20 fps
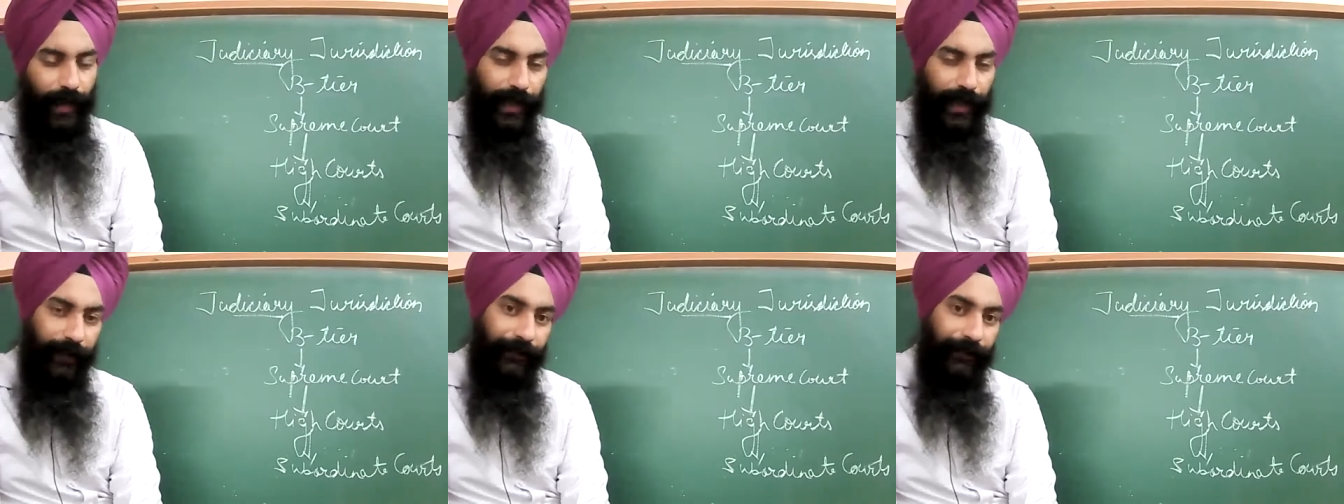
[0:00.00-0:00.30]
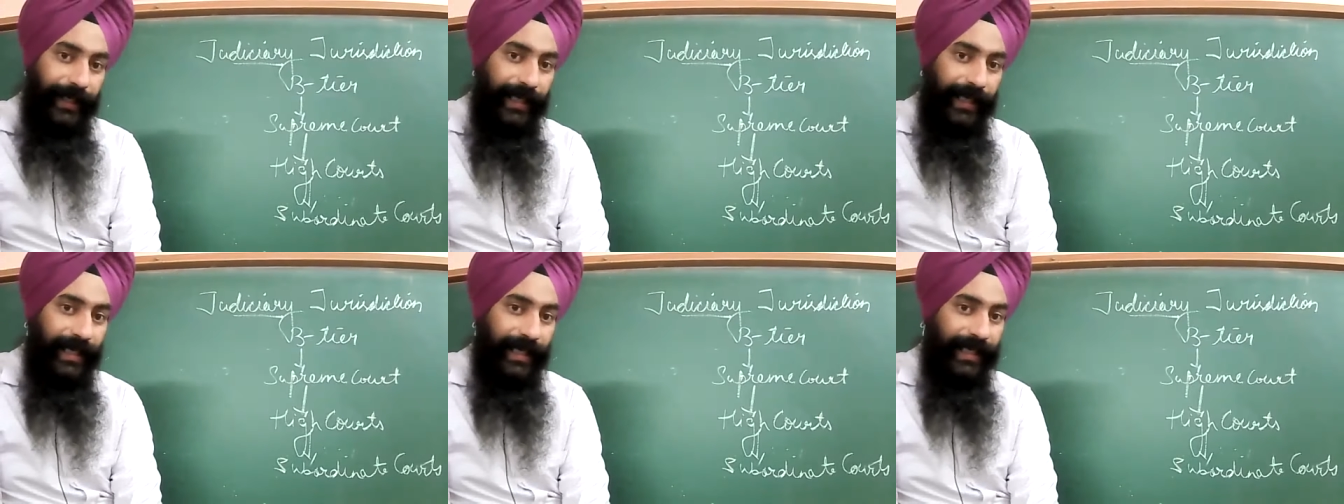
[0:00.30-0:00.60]
if
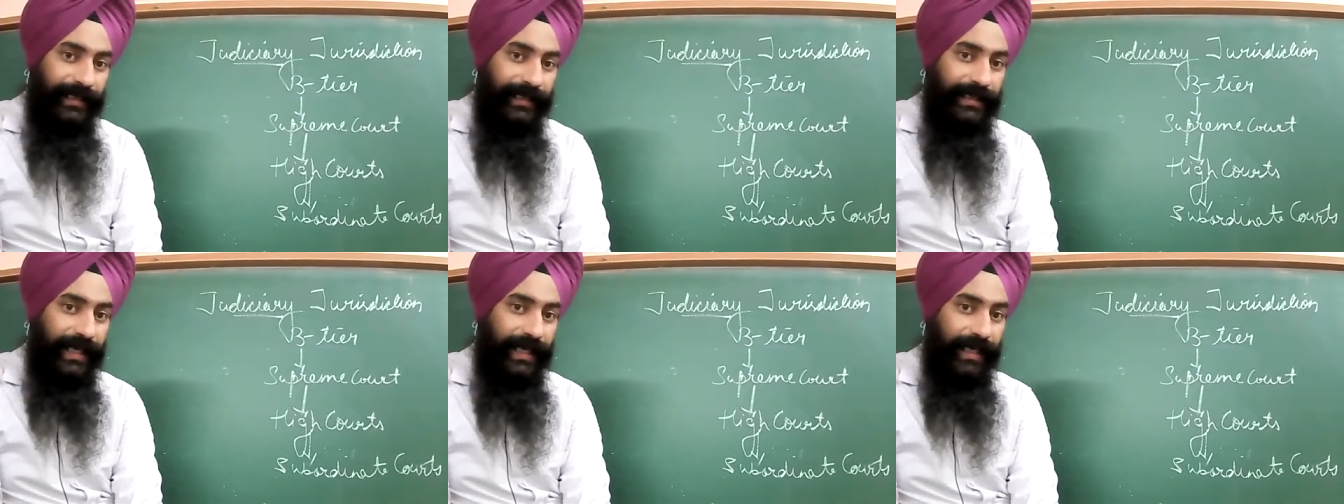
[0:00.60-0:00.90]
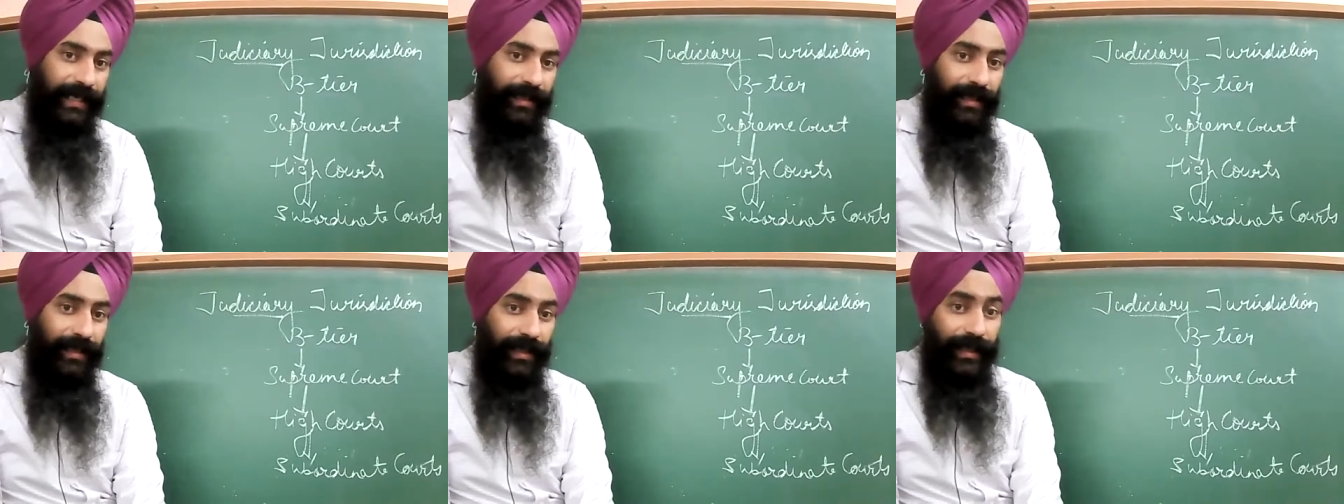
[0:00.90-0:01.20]
there is
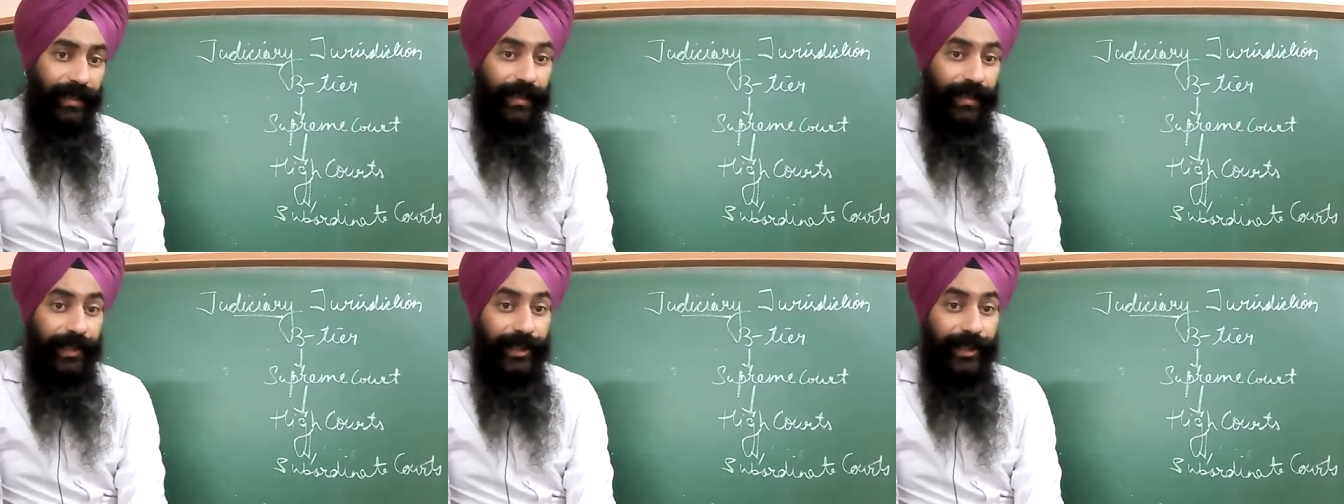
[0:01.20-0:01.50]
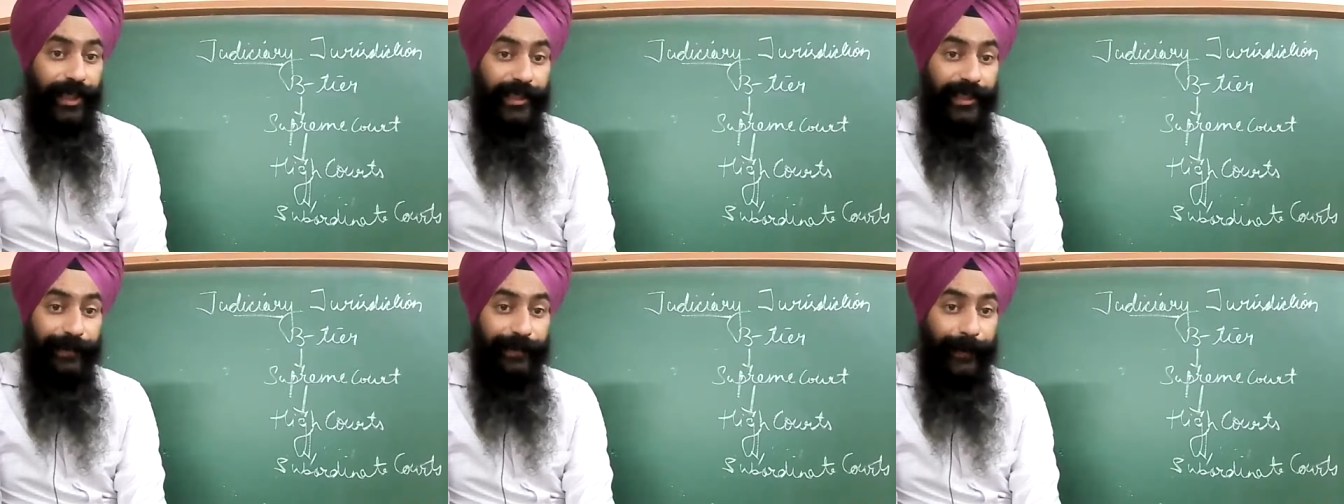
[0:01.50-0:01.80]
a
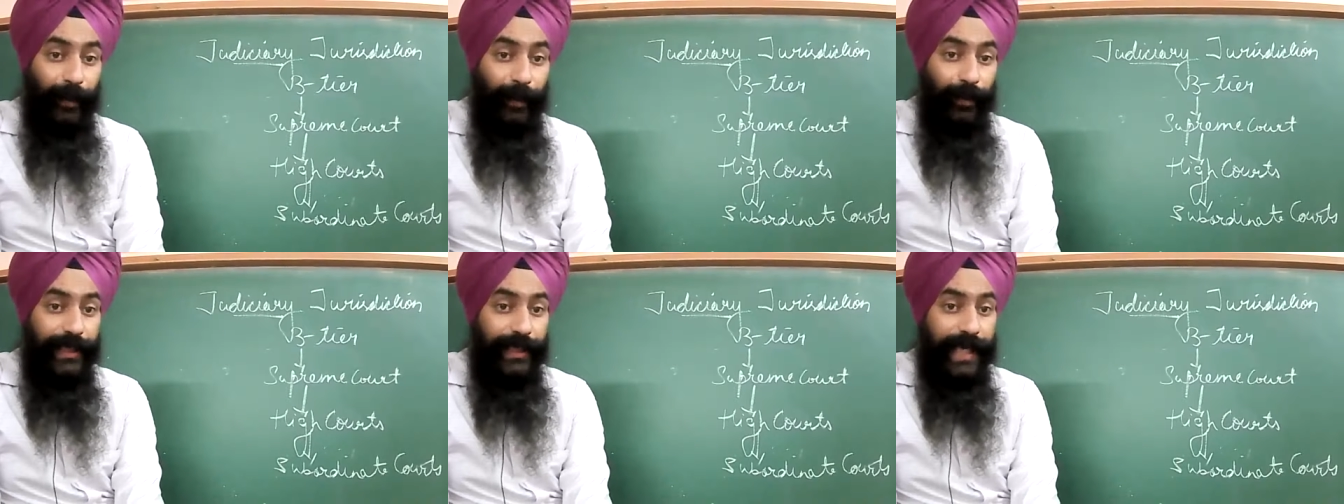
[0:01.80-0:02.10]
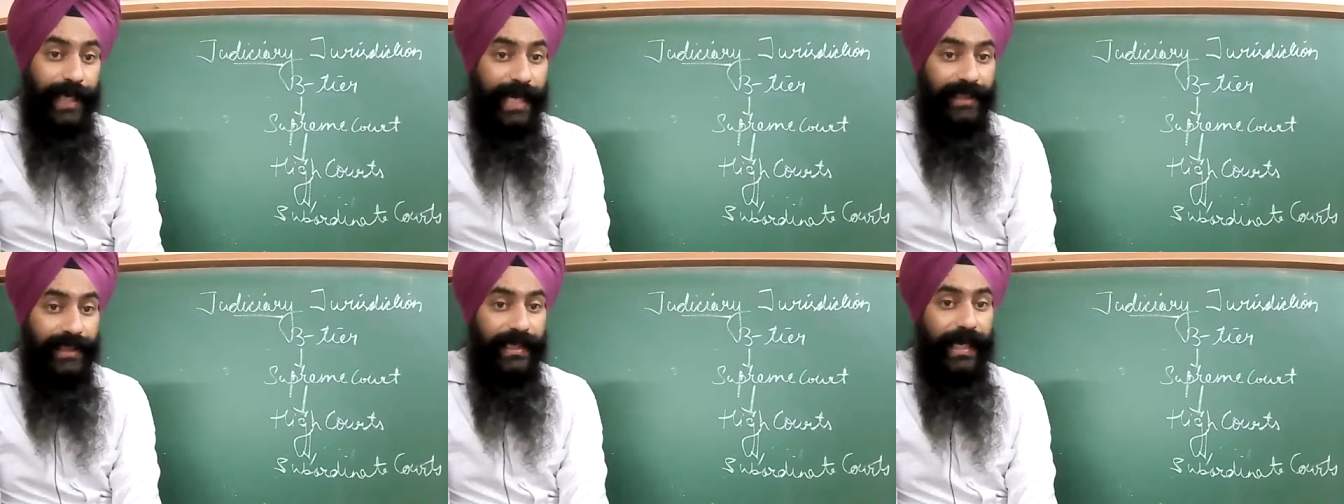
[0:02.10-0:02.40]
dispute
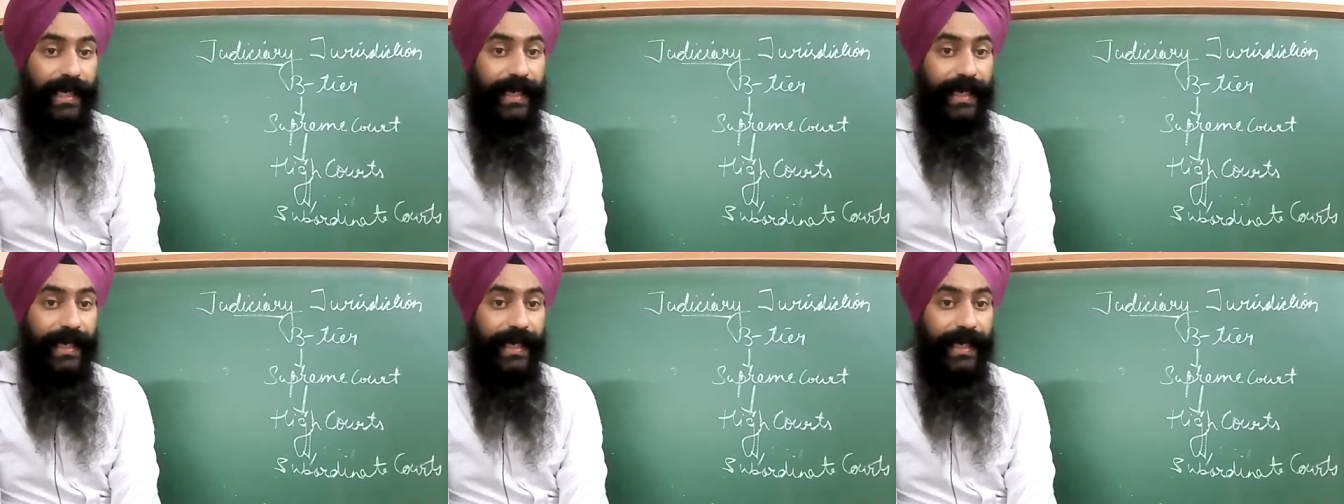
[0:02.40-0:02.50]
has